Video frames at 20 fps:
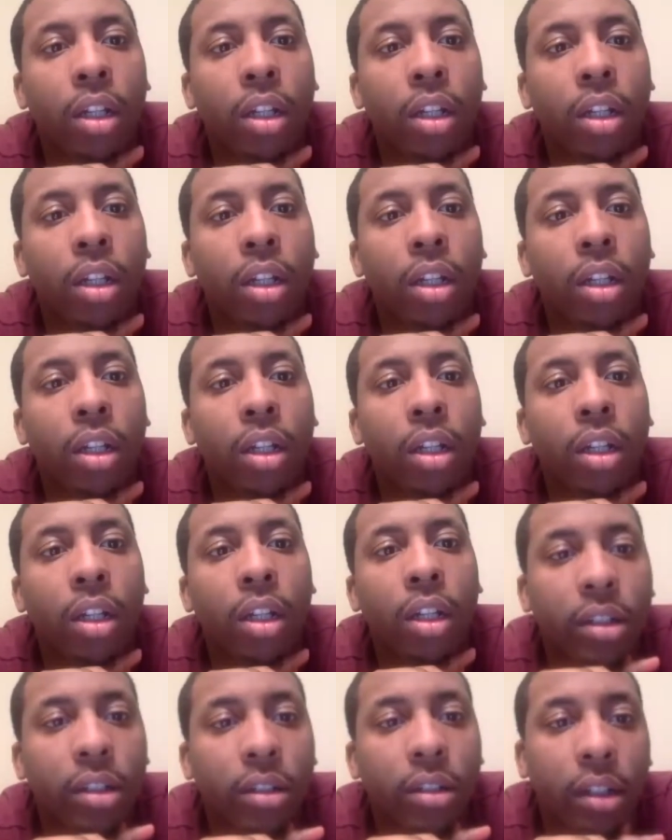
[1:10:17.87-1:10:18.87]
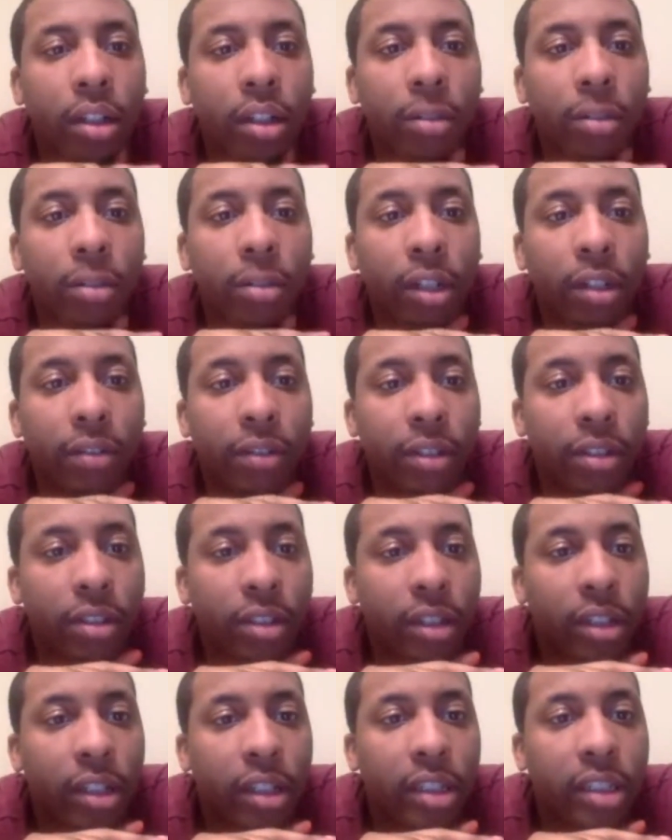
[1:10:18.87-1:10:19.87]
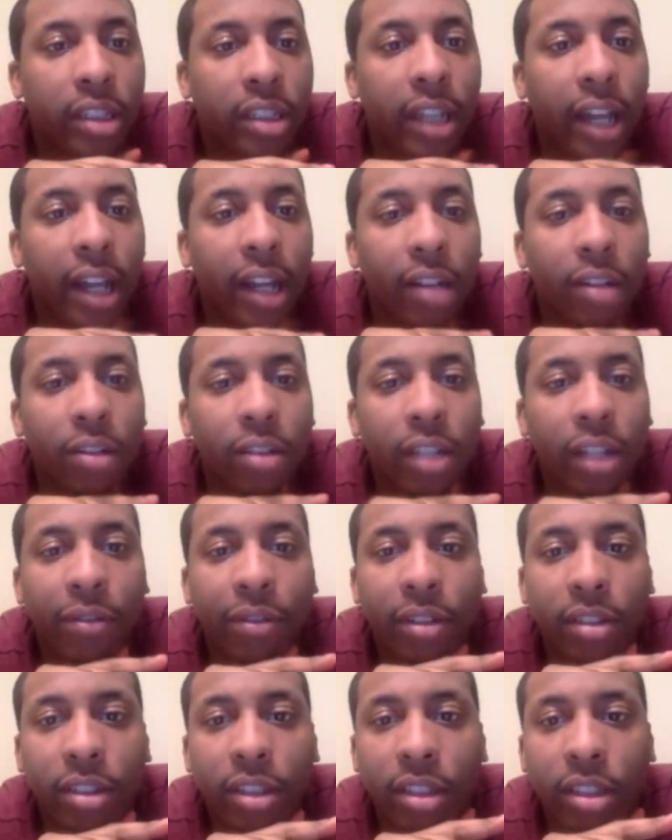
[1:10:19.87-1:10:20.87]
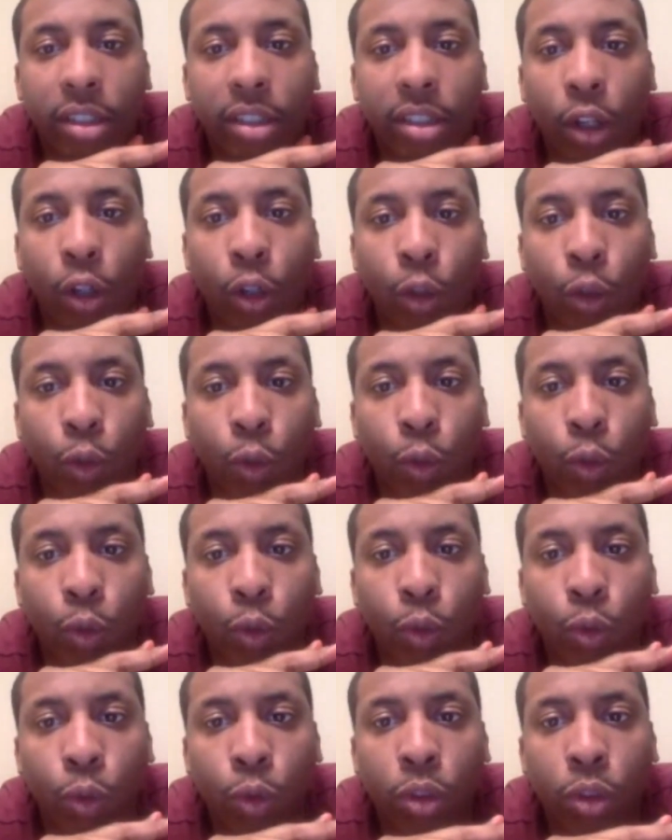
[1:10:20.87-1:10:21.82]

You said, all right, whatever. Seattle, San Francisco.